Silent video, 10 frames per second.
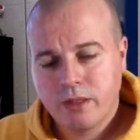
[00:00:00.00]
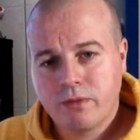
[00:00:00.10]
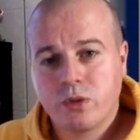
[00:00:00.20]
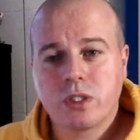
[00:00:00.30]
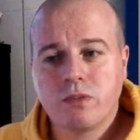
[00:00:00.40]

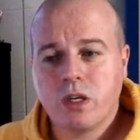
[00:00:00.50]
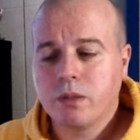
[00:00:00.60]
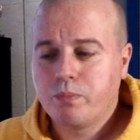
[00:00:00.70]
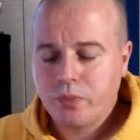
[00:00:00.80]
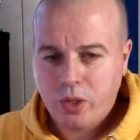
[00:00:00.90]
First of
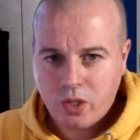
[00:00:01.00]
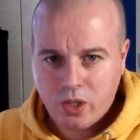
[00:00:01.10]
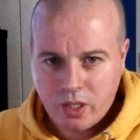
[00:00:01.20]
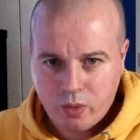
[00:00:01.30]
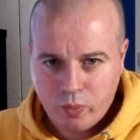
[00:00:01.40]
all,
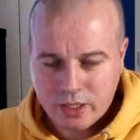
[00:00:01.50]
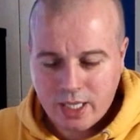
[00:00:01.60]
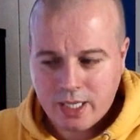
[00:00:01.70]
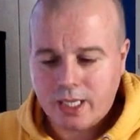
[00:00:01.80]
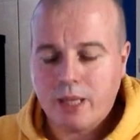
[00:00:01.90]
we'll
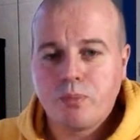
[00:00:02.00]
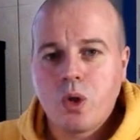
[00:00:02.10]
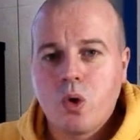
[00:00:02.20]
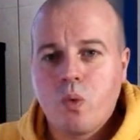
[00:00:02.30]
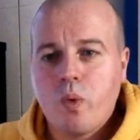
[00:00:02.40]
start again.
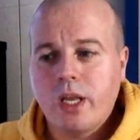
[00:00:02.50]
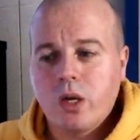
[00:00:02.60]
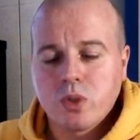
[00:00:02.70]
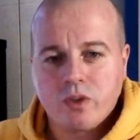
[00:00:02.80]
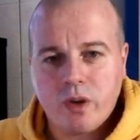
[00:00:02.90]
When he
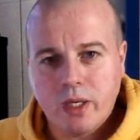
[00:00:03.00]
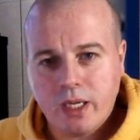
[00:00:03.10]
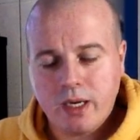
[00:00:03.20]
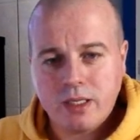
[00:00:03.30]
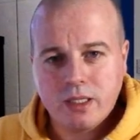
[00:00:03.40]
goes around
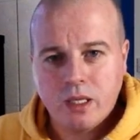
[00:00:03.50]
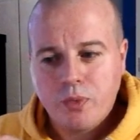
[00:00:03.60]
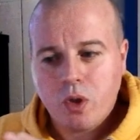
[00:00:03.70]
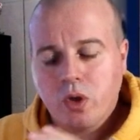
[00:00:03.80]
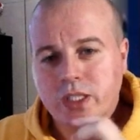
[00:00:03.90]
the Earth,
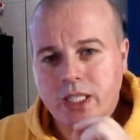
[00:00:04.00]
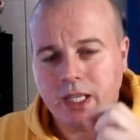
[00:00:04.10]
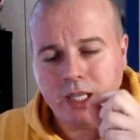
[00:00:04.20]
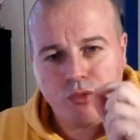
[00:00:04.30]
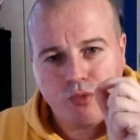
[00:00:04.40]

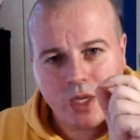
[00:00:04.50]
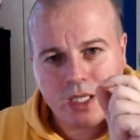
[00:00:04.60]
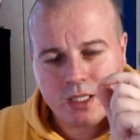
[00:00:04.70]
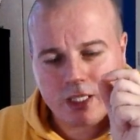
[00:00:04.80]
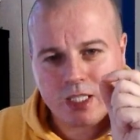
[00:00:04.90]
until he
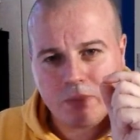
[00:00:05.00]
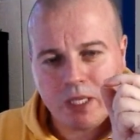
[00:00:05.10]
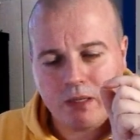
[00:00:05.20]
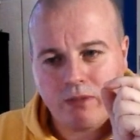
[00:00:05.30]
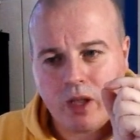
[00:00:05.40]
reaches the
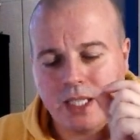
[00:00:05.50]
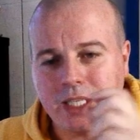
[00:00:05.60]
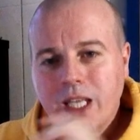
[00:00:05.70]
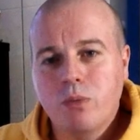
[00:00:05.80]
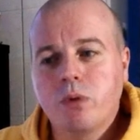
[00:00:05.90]
speed of light,
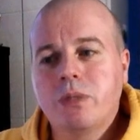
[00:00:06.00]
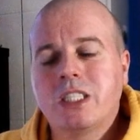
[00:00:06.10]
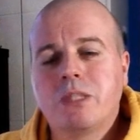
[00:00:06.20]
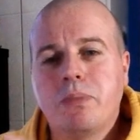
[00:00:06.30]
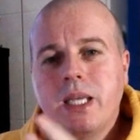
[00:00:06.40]
he will be
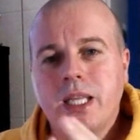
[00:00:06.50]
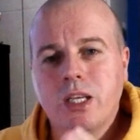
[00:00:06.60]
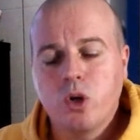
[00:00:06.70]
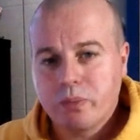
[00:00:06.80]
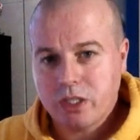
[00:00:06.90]

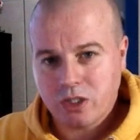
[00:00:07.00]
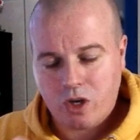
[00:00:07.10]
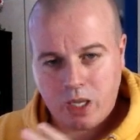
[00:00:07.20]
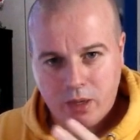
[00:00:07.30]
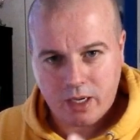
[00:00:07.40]
speeding up the
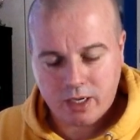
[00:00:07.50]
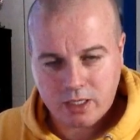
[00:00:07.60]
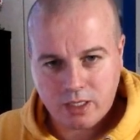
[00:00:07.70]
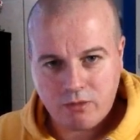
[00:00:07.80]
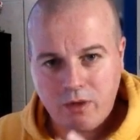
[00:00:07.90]
time on
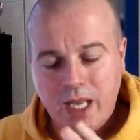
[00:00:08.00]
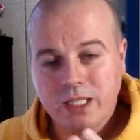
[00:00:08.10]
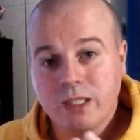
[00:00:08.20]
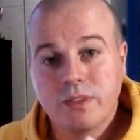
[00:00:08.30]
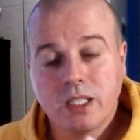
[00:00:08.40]
Earth
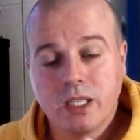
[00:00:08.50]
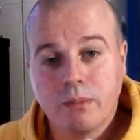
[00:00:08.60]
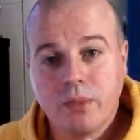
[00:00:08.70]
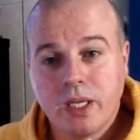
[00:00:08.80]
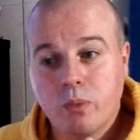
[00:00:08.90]
relative to
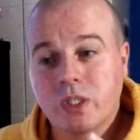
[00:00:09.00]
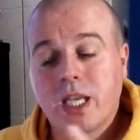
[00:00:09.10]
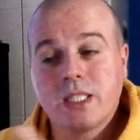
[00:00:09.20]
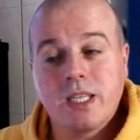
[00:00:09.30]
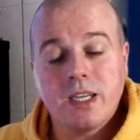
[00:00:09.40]
him. In which
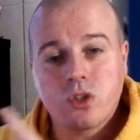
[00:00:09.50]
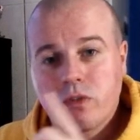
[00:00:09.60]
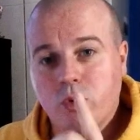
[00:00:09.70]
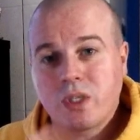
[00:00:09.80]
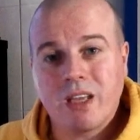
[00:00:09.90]
case, the Earth should
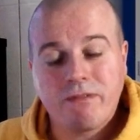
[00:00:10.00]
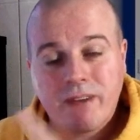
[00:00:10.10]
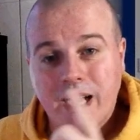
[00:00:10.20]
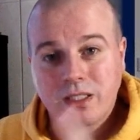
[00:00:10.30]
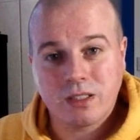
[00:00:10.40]
have rotated
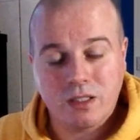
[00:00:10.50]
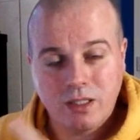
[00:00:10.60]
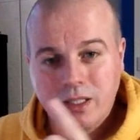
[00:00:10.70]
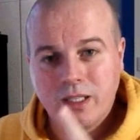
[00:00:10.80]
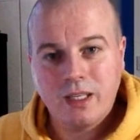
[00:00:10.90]
faster
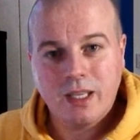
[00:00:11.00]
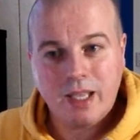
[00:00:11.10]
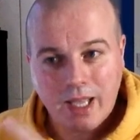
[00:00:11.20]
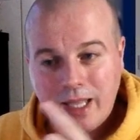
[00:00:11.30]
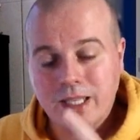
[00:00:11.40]

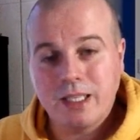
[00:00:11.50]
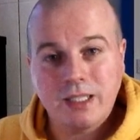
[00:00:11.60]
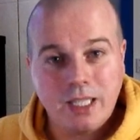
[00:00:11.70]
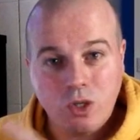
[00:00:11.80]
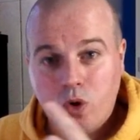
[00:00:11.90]
in
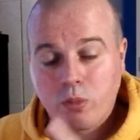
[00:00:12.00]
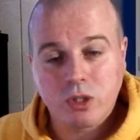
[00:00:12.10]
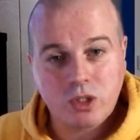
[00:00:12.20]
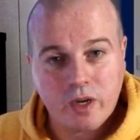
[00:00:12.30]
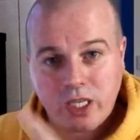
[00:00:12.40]
the normal
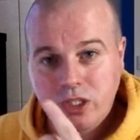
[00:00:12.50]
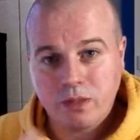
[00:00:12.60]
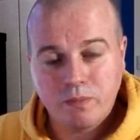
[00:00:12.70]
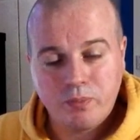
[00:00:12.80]
direction.